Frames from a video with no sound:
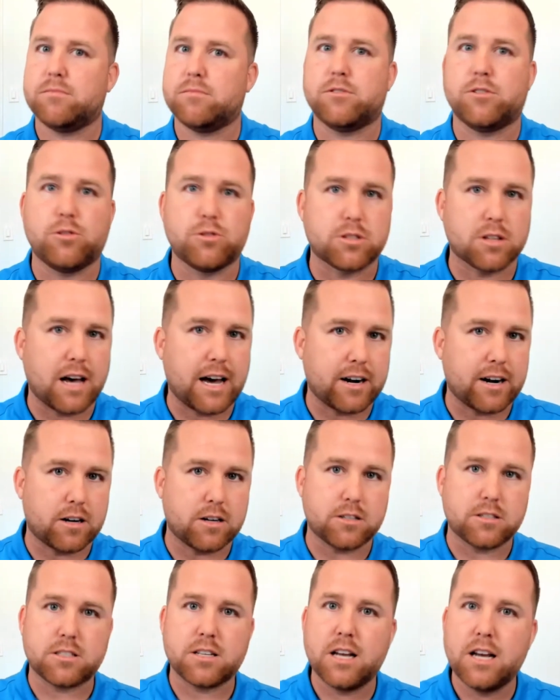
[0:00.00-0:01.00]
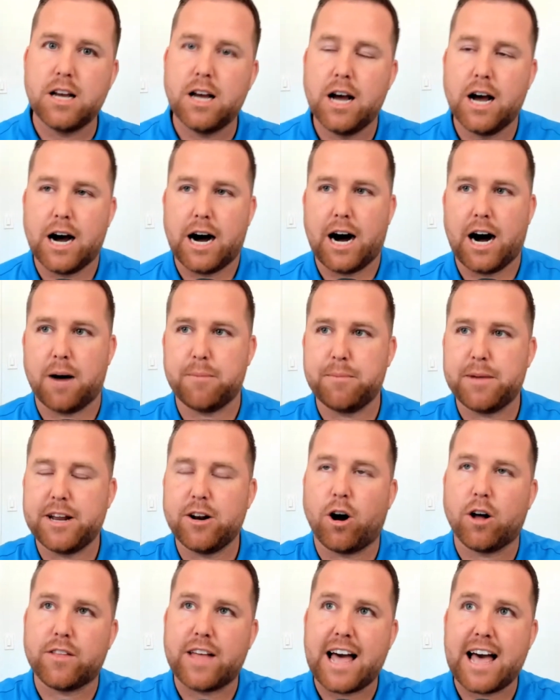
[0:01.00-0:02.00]
newsletters, and
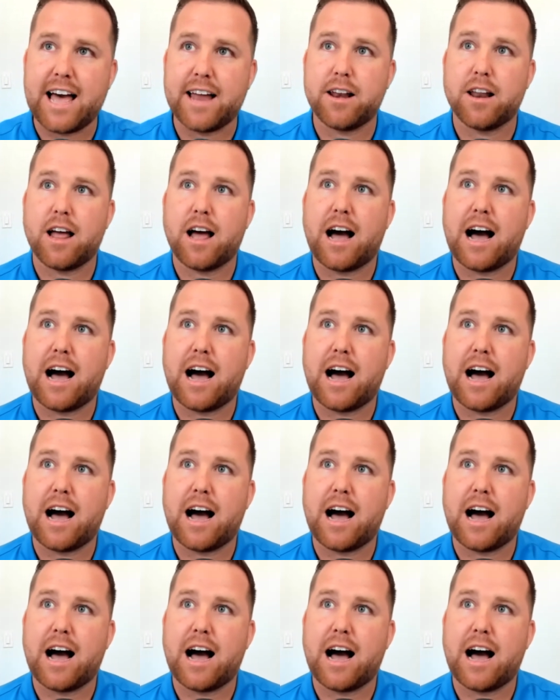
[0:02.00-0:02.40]
all that.